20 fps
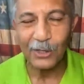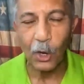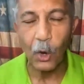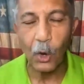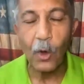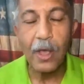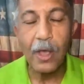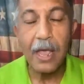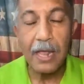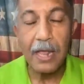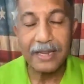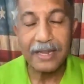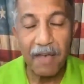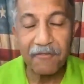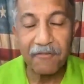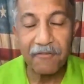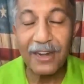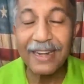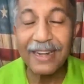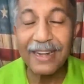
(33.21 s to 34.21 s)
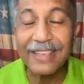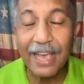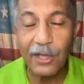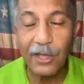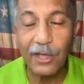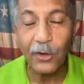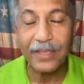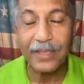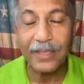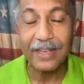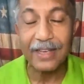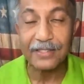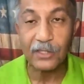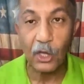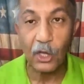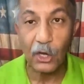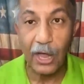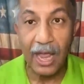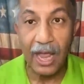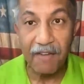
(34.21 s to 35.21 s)
So definitely get your
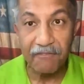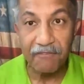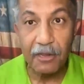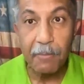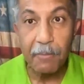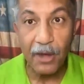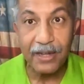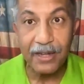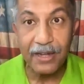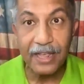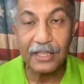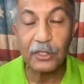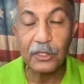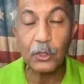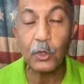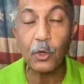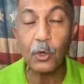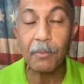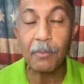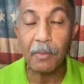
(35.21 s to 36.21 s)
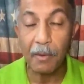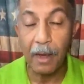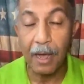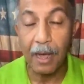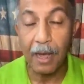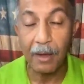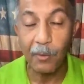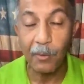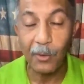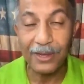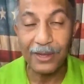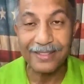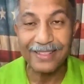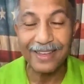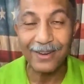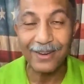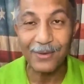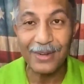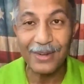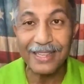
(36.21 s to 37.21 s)
guests on every Monday Zoom uh, with
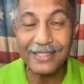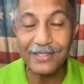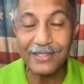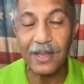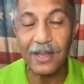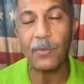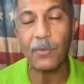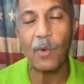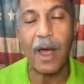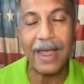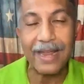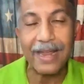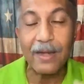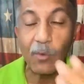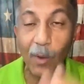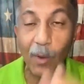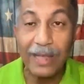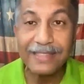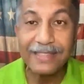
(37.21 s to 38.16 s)
uh, Lisa and Ryan.